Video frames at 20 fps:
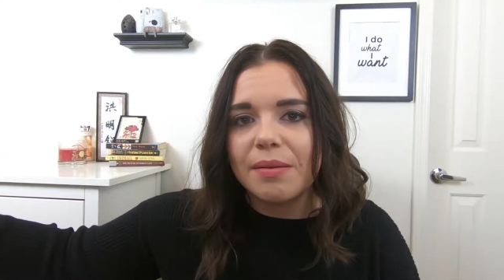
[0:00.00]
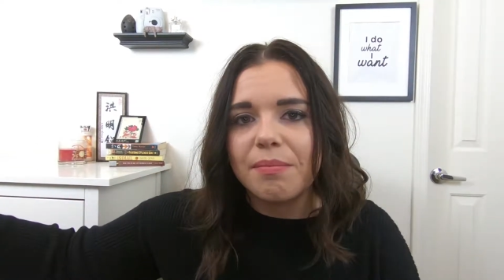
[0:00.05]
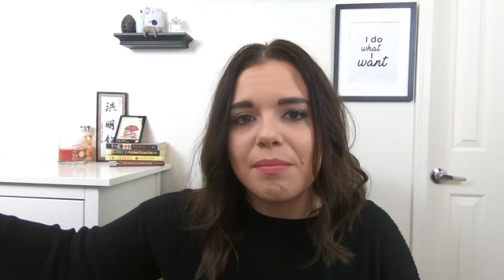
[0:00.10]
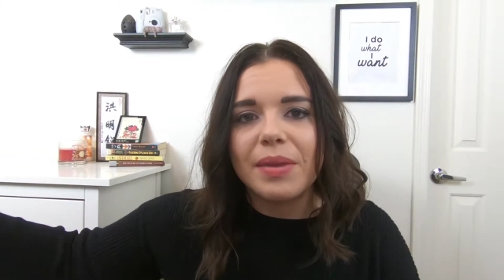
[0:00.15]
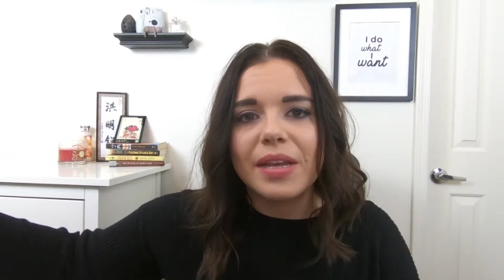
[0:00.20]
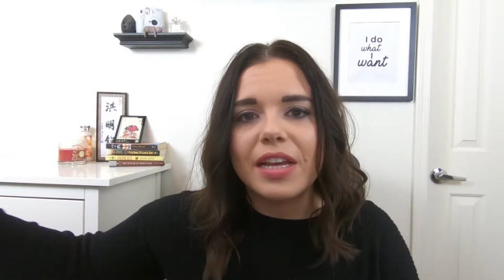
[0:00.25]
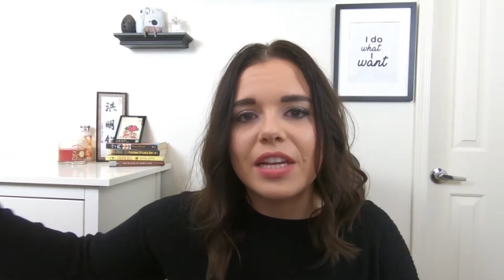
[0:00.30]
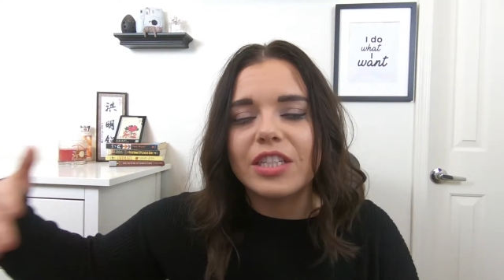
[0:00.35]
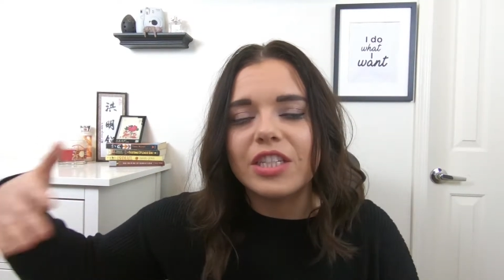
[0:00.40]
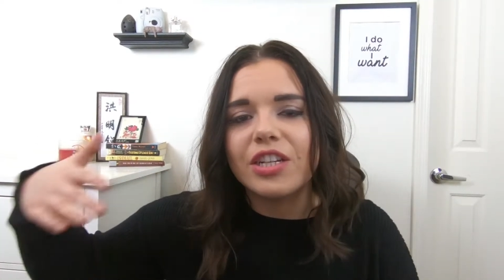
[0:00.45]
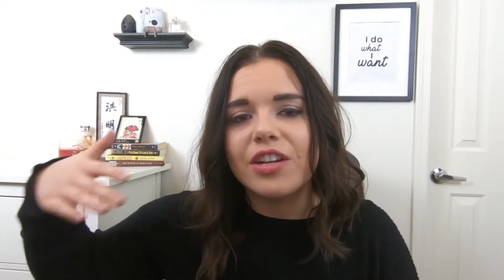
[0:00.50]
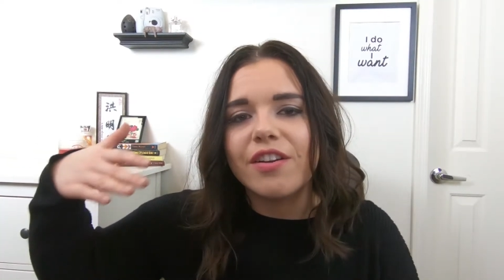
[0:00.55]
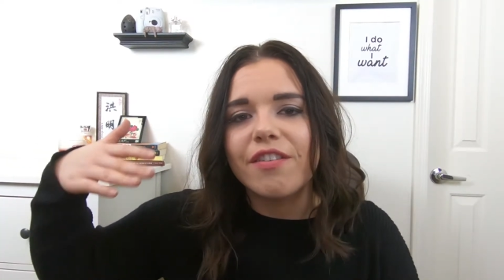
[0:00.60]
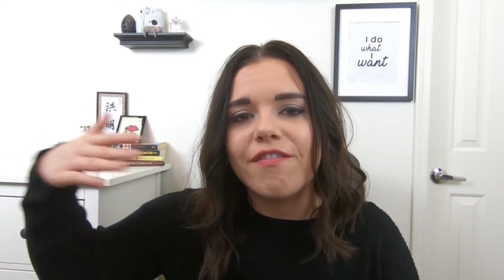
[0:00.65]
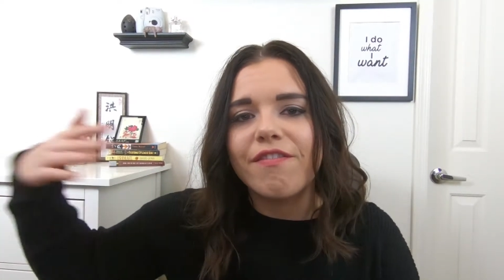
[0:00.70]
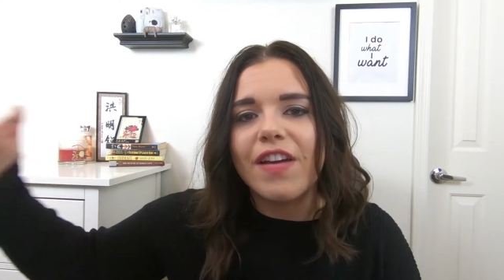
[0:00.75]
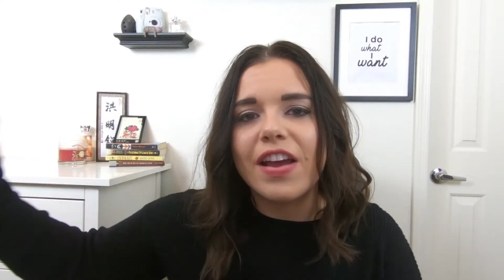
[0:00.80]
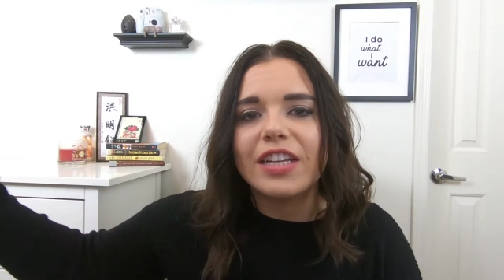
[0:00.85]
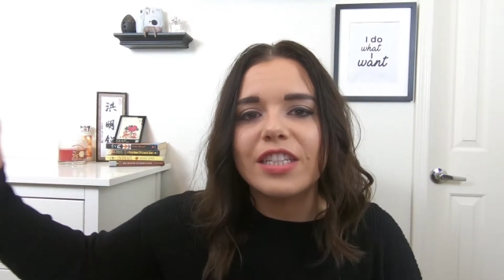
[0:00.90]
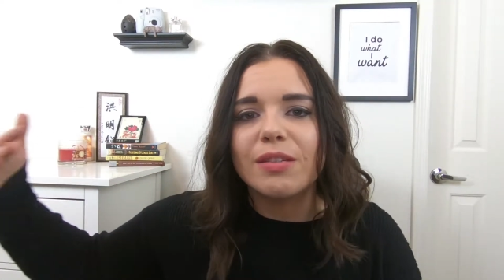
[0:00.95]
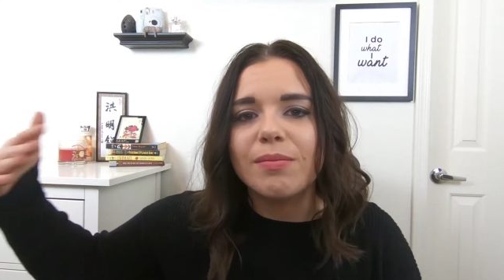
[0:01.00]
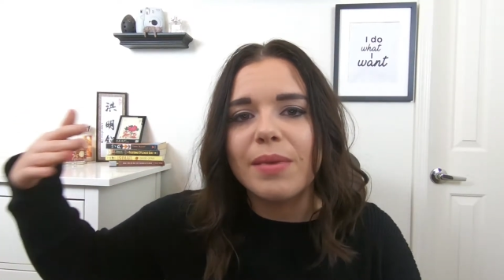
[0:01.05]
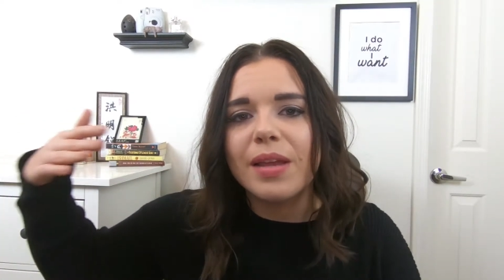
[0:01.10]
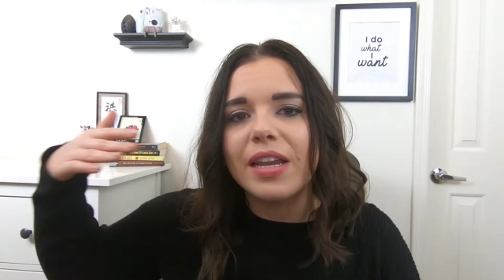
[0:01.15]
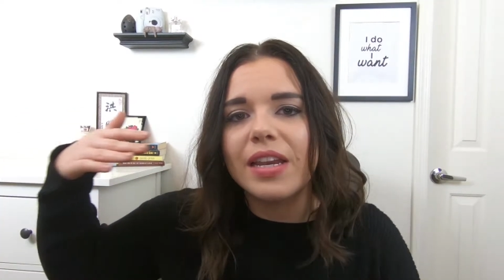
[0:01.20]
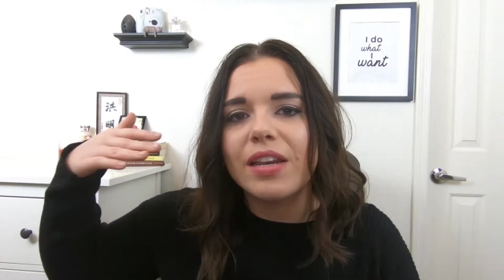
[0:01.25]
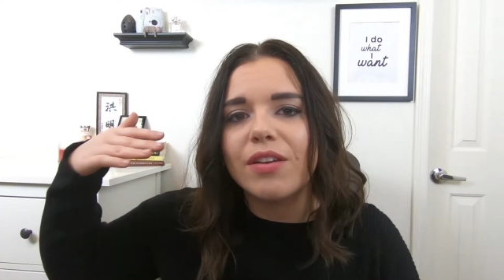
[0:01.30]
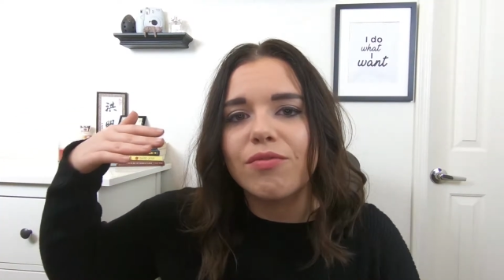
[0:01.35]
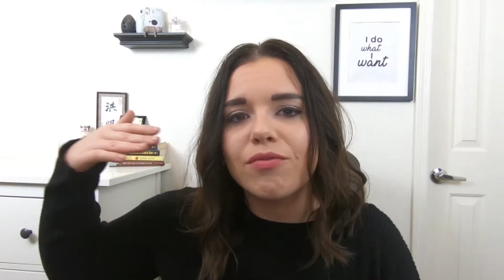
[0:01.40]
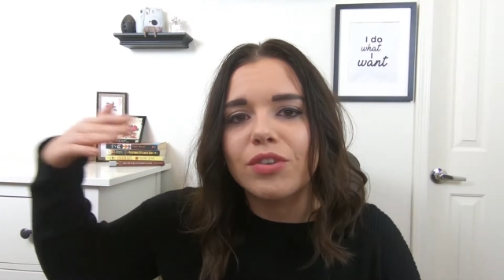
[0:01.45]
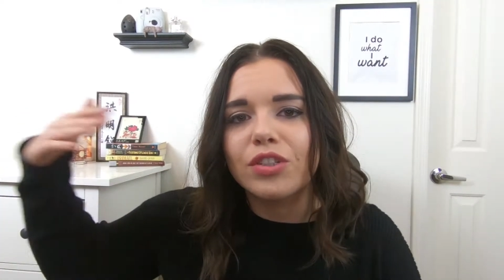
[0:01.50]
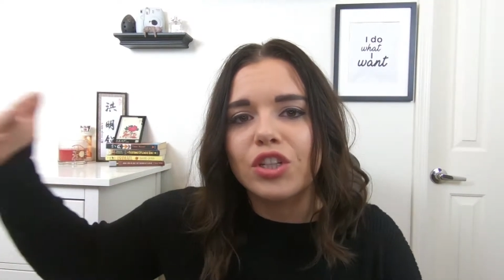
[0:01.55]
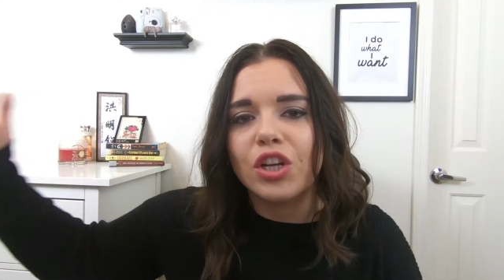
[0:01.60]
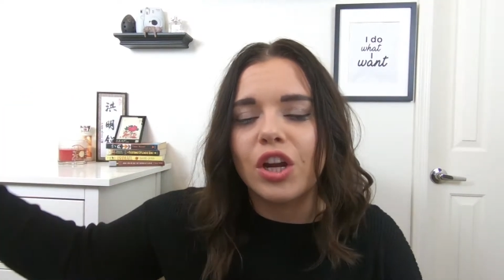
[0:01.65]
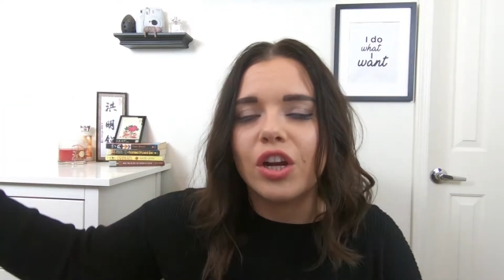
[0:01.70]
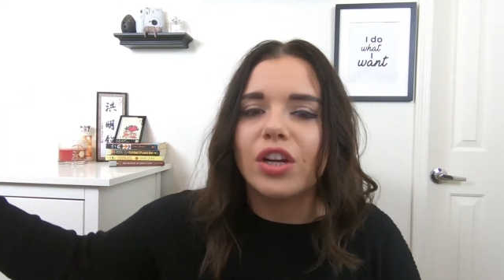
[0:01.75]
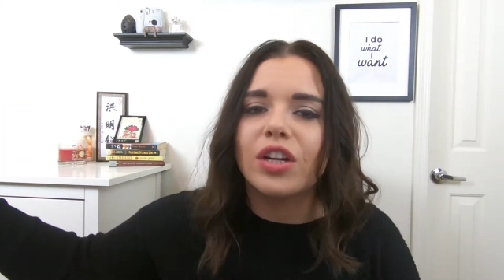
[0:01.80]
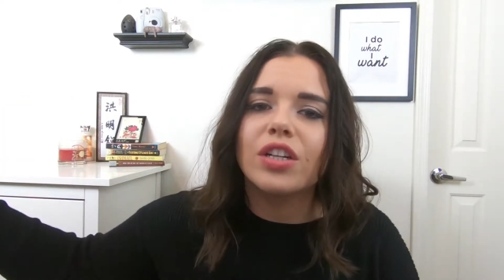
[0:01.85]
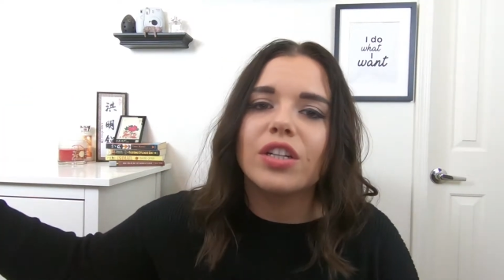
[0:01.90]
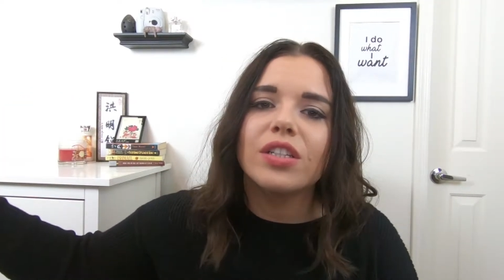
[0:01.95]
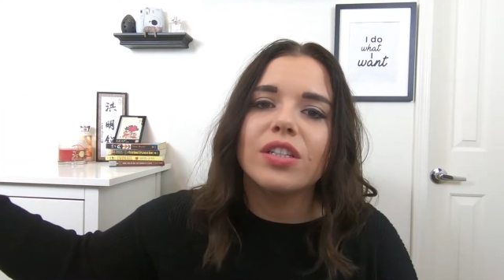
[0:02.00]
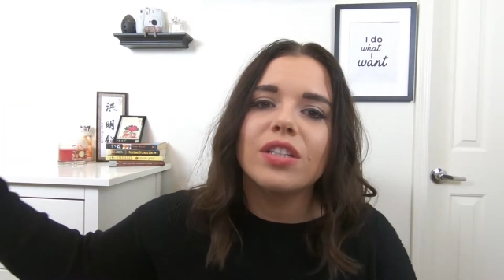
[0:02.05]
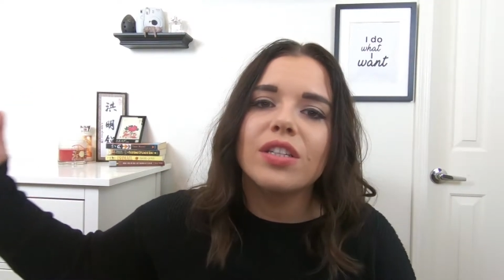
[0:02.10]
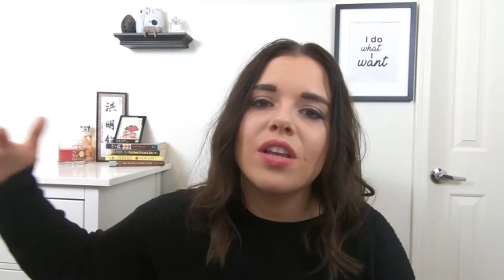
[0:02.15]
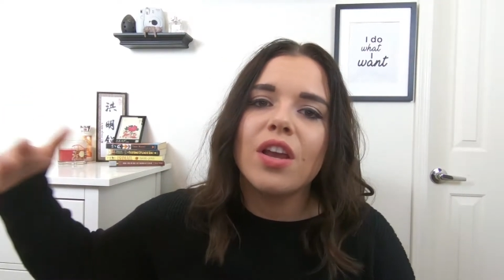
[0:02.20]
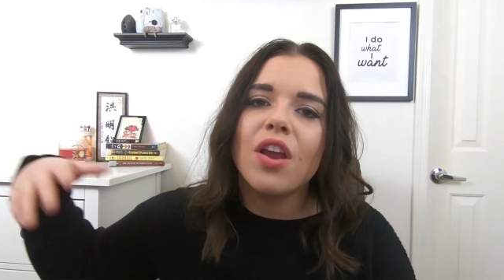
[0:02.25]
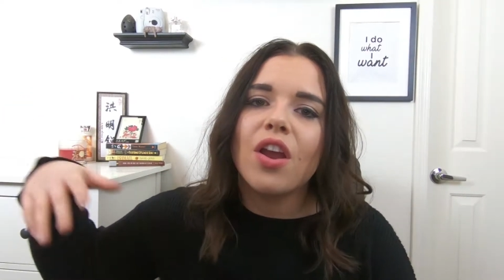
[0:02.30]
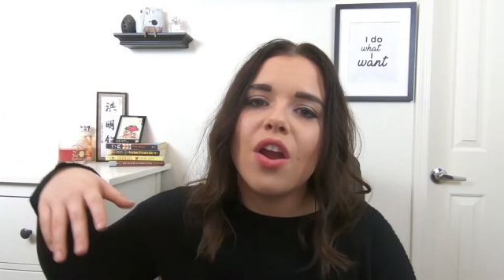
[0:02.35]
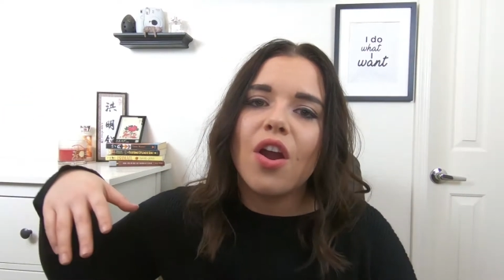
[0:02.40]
because your investment returns